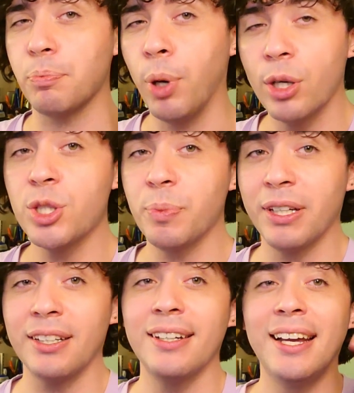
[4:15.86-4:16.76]
the push
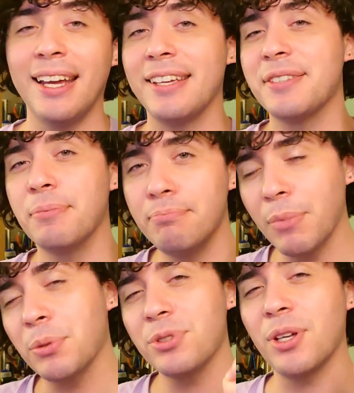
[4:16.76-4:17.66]
ping is the
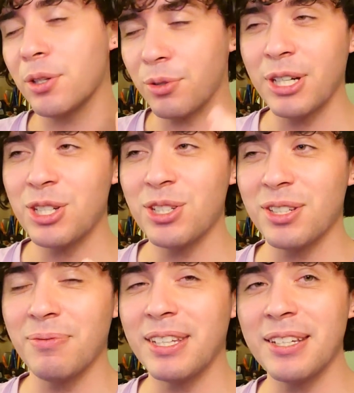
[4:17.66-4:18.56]
most
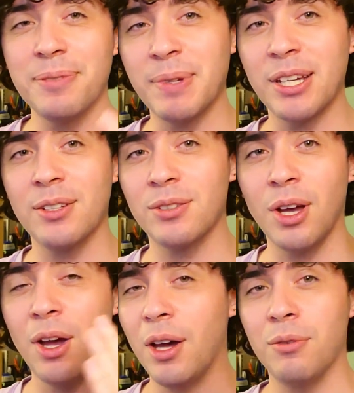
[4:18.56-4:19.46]
egregious of these, because
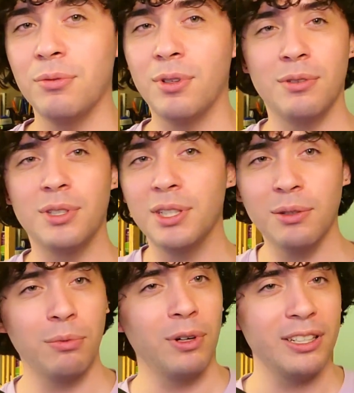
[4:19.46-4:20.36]

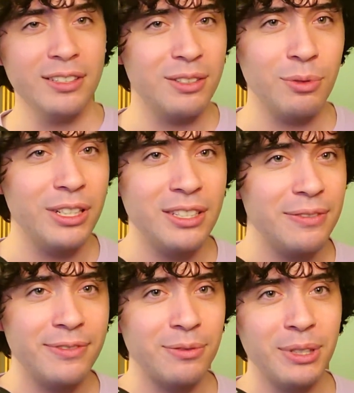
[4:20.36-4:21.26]
what is
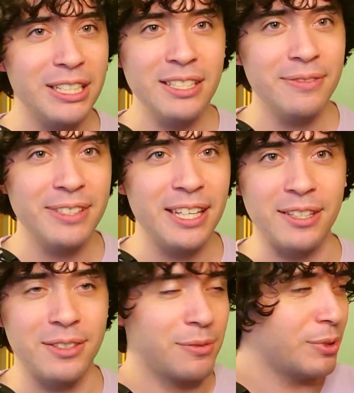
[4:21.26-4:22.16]
even
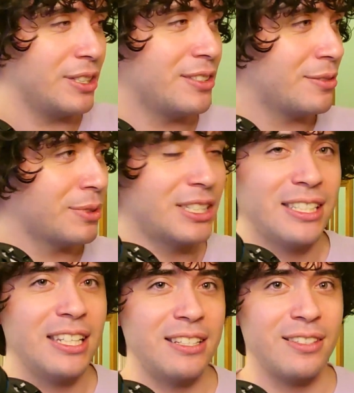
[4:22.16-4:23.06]
this? What is
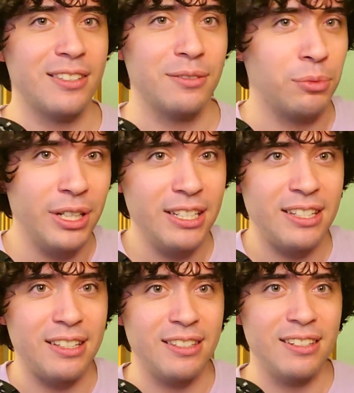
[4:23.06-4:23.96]
this? What
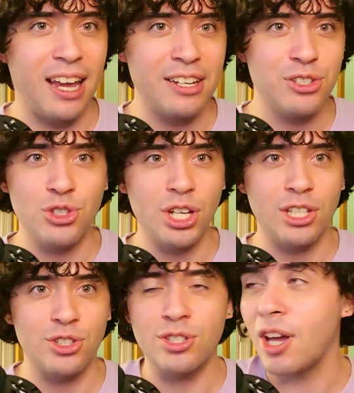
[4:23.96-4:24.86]
is it?
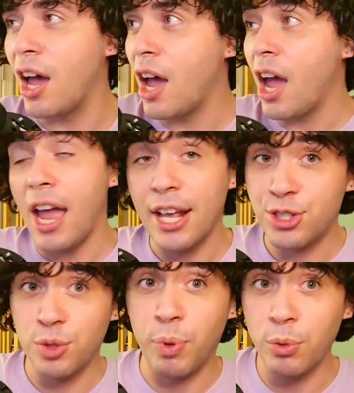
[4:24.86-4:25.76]
It's
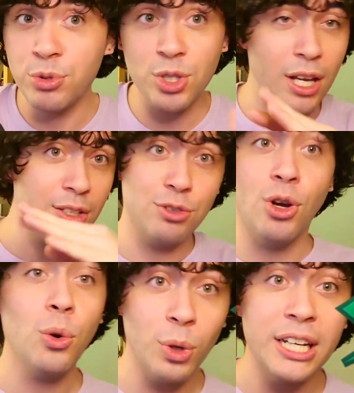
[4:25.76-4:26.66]
supposed to, and you
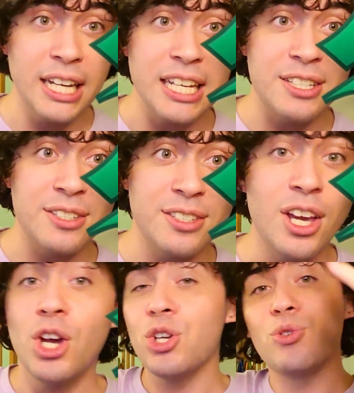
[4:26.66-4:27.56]
know what it is.
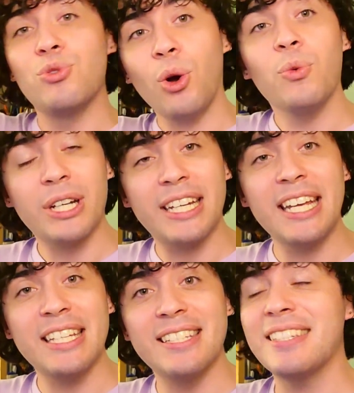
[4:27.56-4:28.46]
You know what it
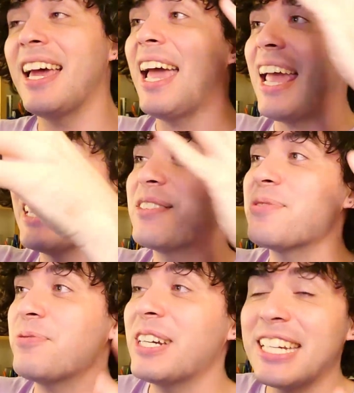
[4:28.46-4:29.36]
is. It's
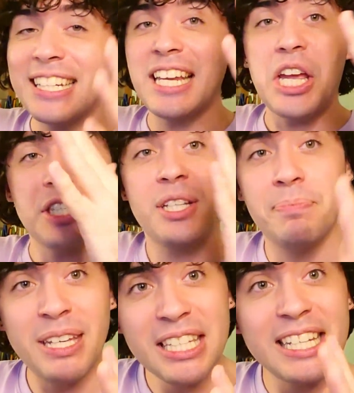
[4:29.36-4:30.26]
a
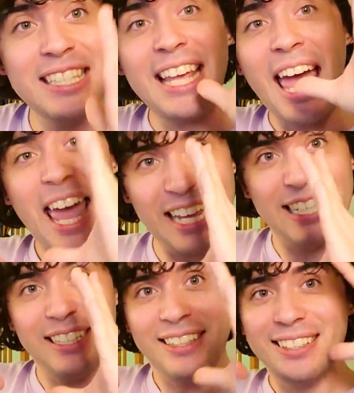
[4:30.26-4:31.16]
minion's
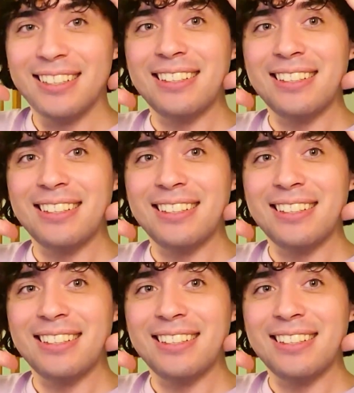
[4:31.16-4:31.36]
head.